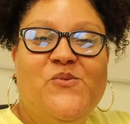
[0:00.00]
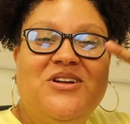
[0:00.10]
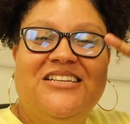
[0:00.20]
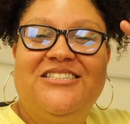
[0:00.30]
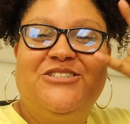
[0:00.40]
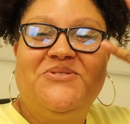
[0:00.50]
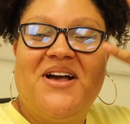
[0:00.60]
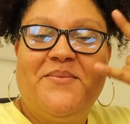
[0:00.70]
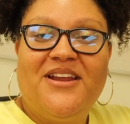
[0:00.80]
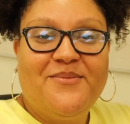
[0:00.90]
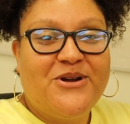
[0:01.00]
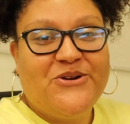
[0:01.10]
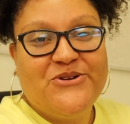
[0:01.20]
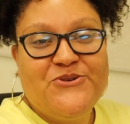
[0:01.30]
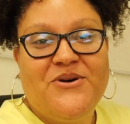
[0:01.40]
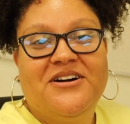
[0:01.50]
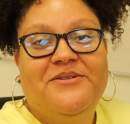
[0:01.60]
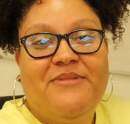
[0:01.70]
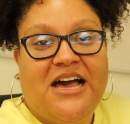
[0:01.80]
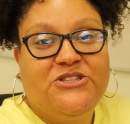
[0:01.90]
What it do, M and M crew?
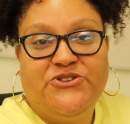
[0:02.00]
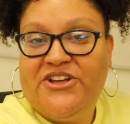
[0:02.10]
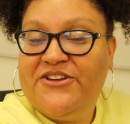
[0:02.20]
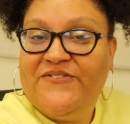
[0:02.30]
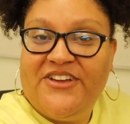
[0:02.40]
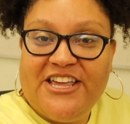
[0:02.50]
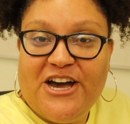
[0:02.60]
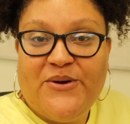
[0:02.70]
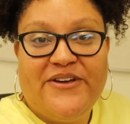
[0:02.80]
Welcome back to another video.